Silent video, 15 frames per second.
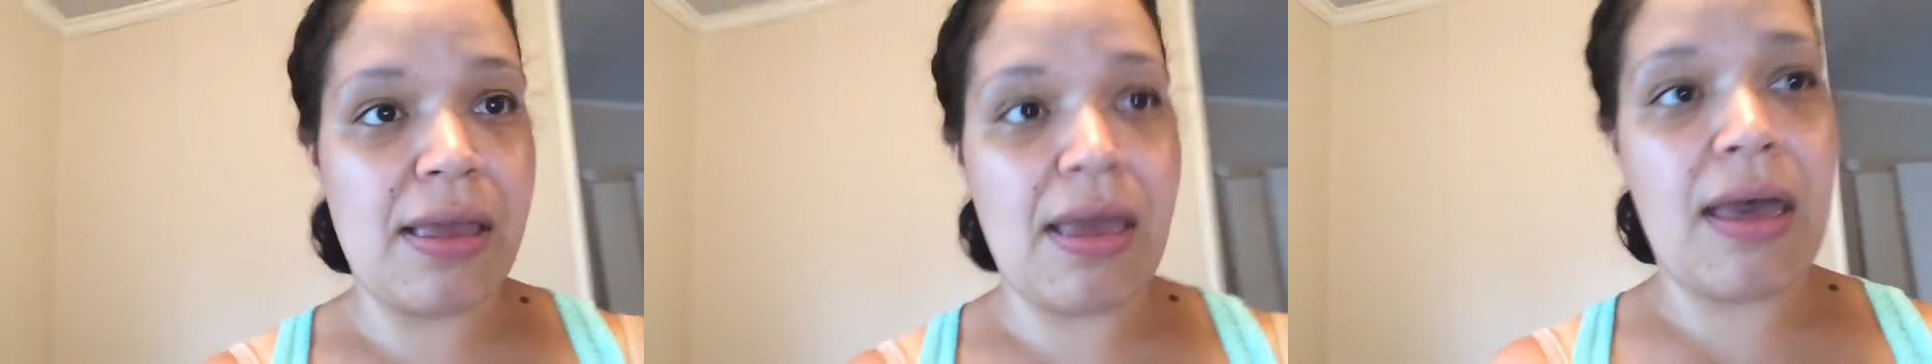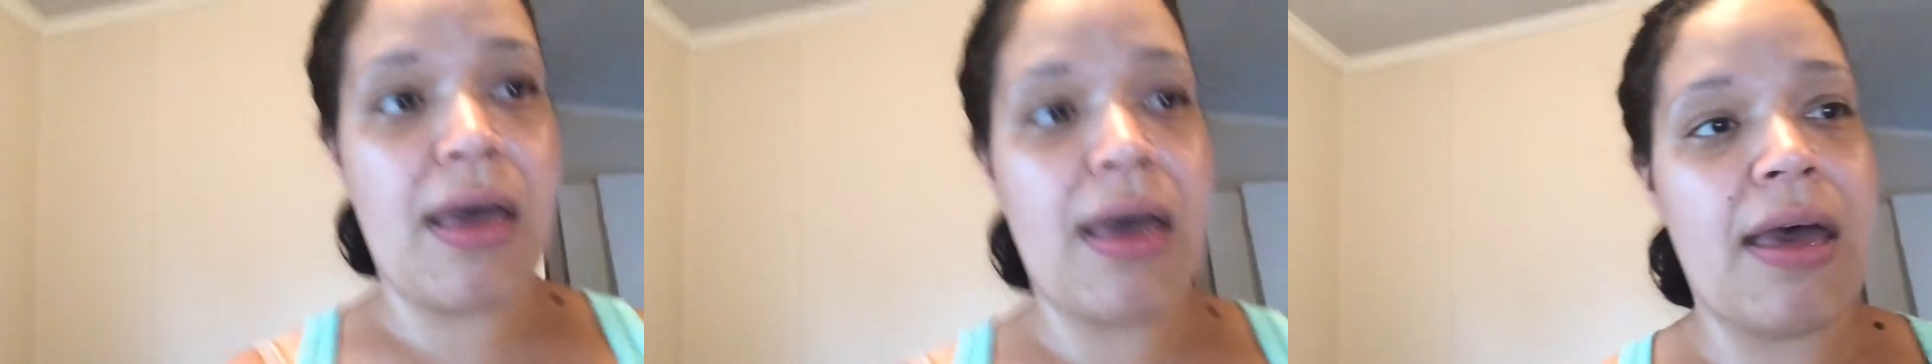
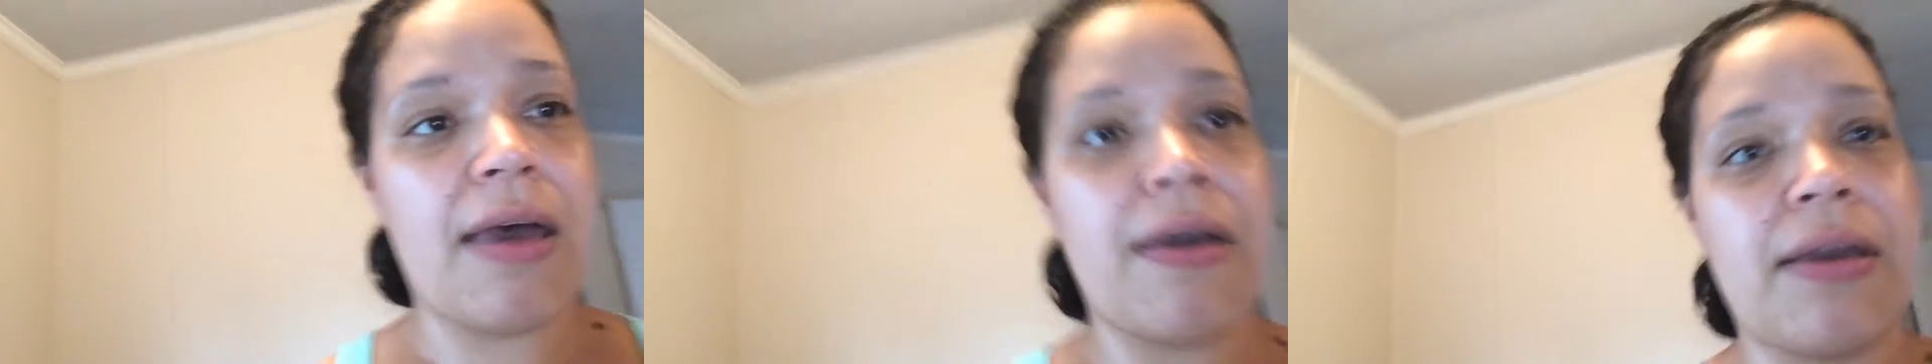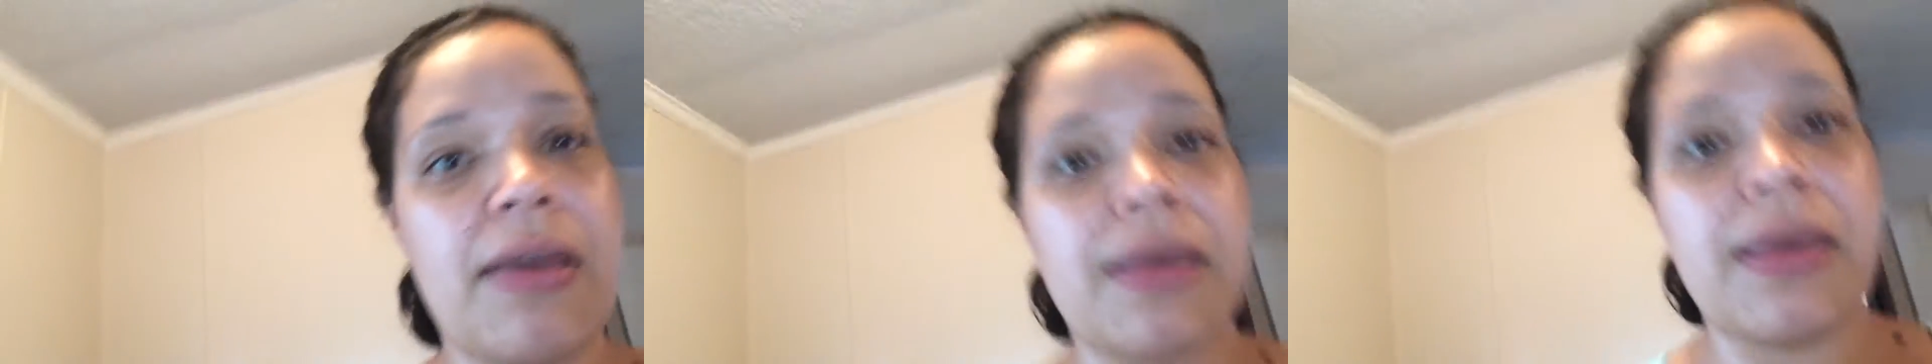
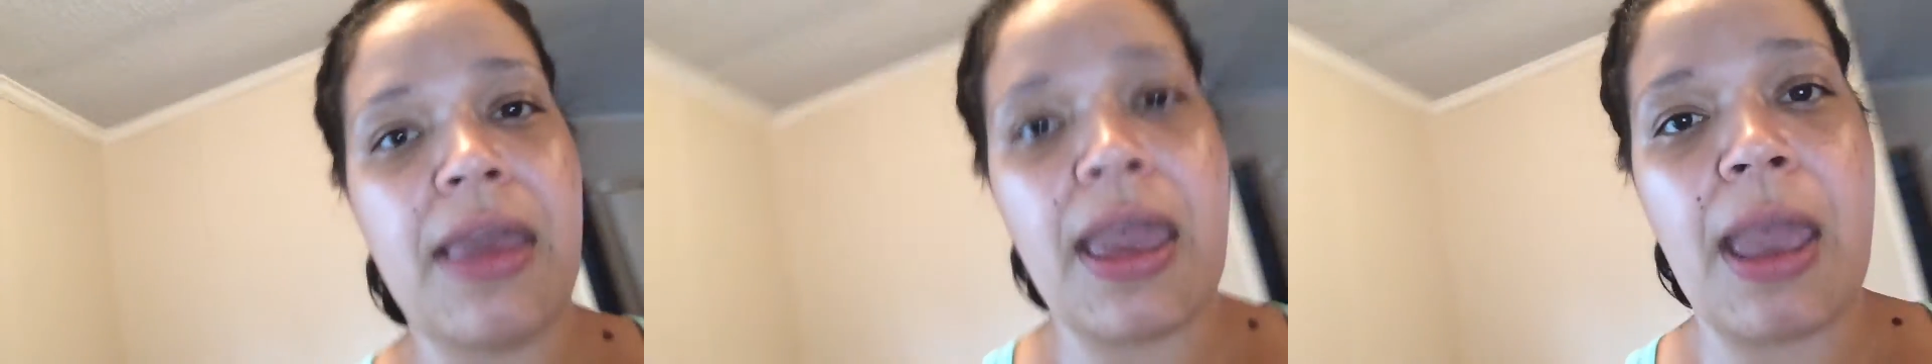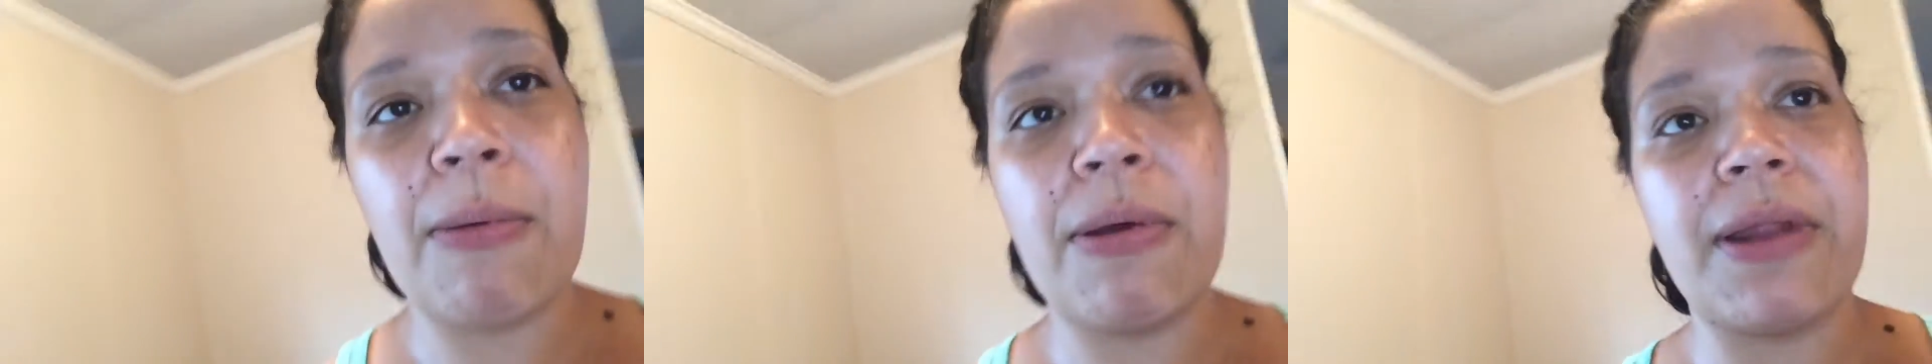
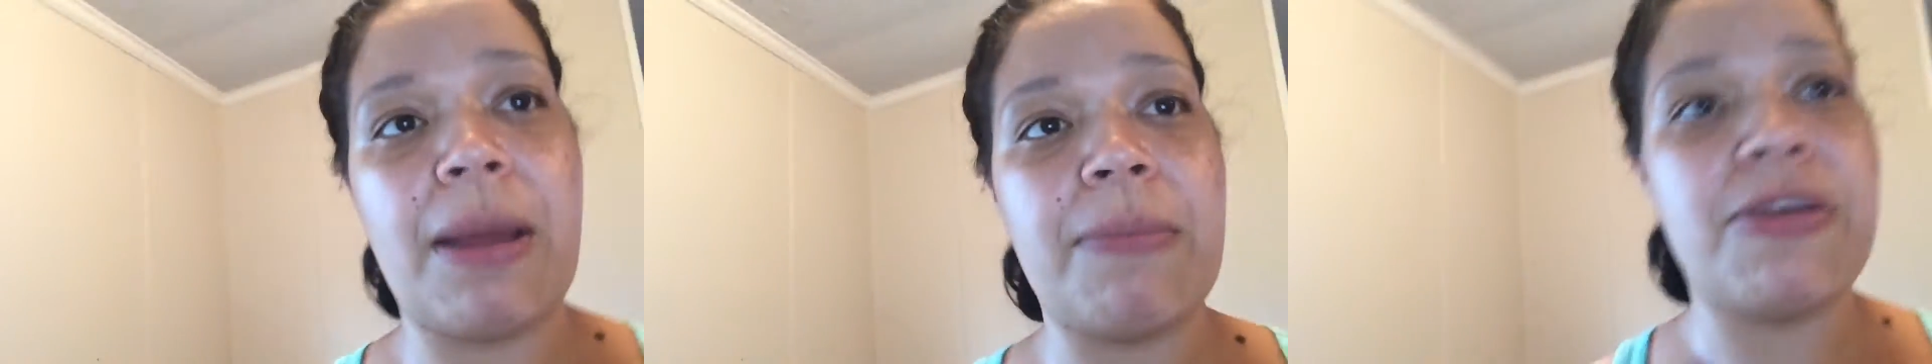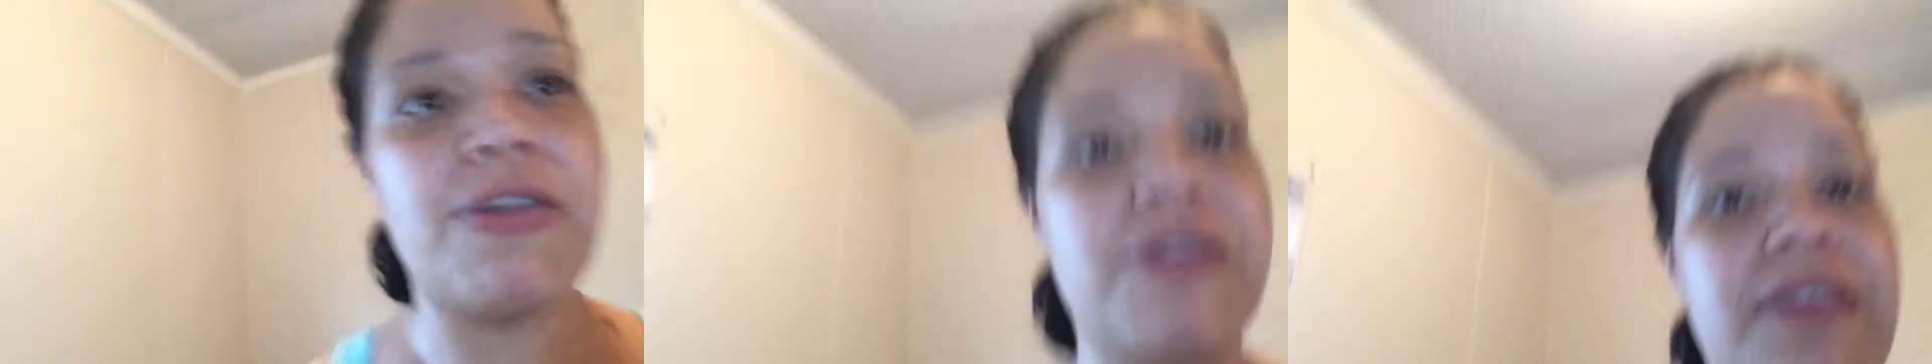camera
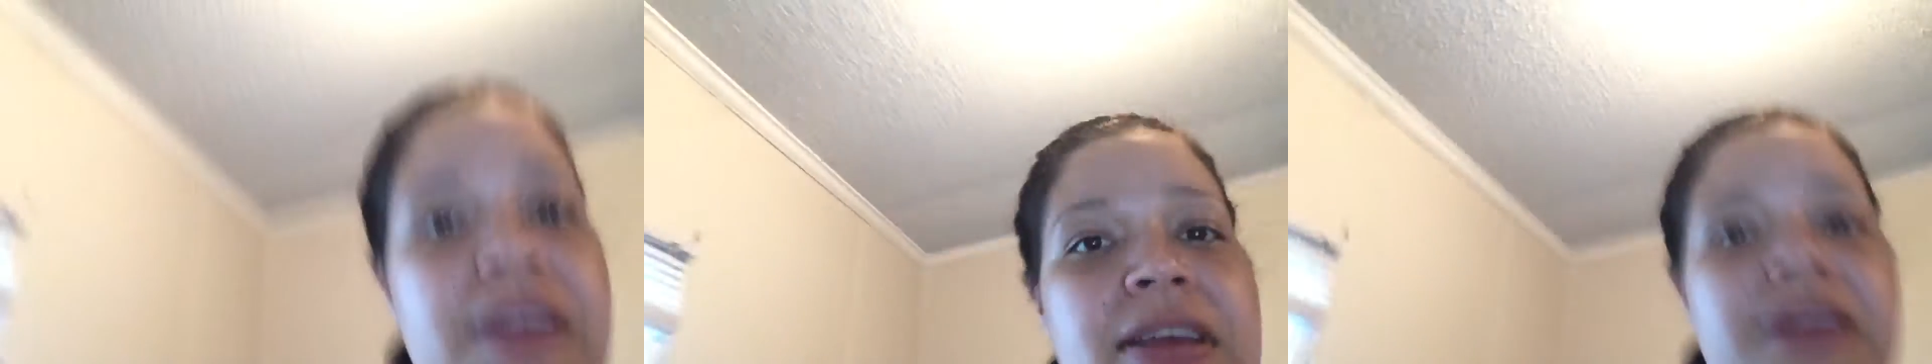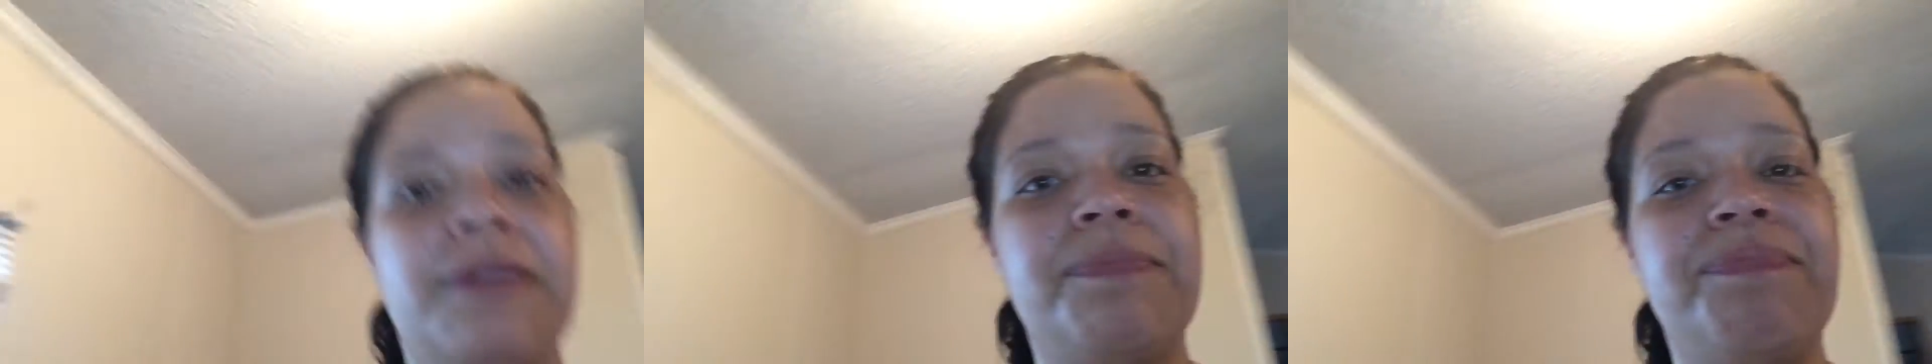this